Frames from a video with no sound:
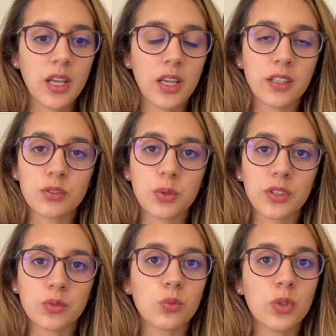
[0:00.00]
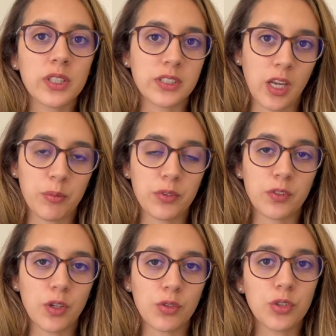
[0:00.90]
and as well as what type of
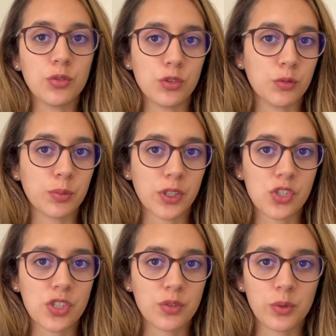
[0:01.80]
loan you do purchase,